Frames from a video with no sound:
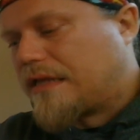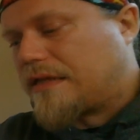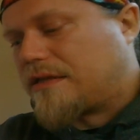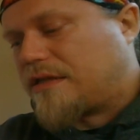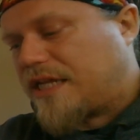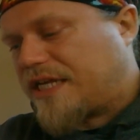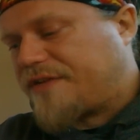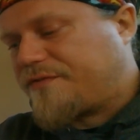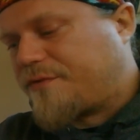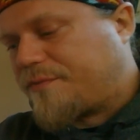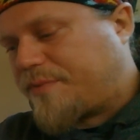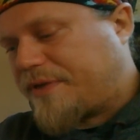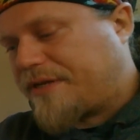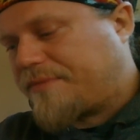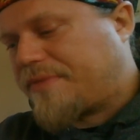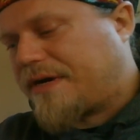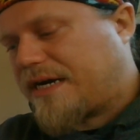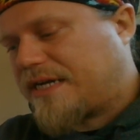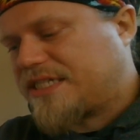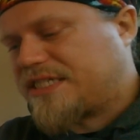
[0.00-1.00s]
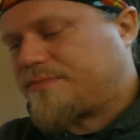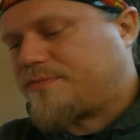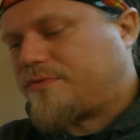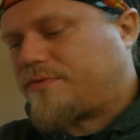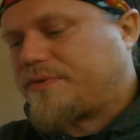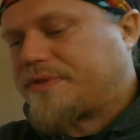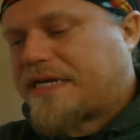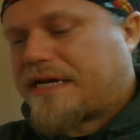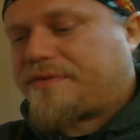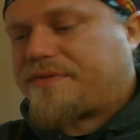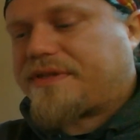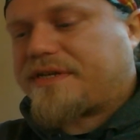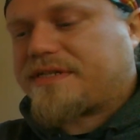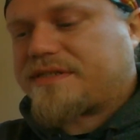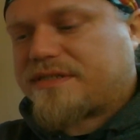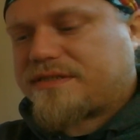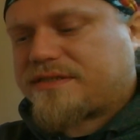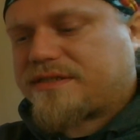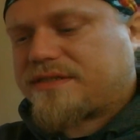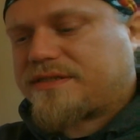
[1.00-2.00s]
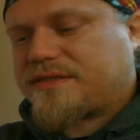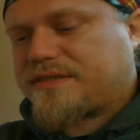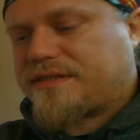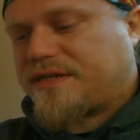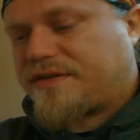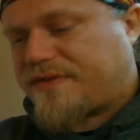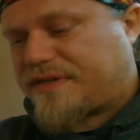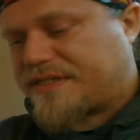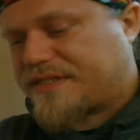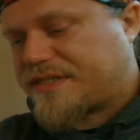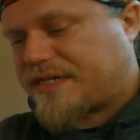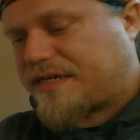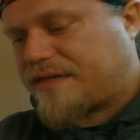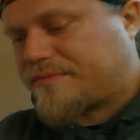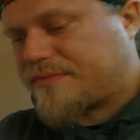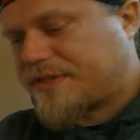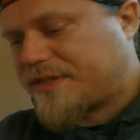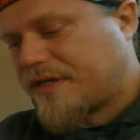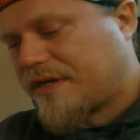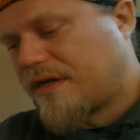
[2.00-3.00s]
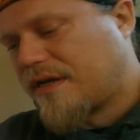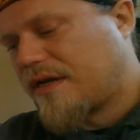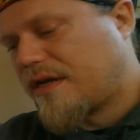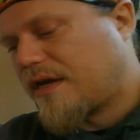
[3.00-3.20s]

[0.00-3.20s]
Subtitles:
Life would be impossible without the existence of enzymes.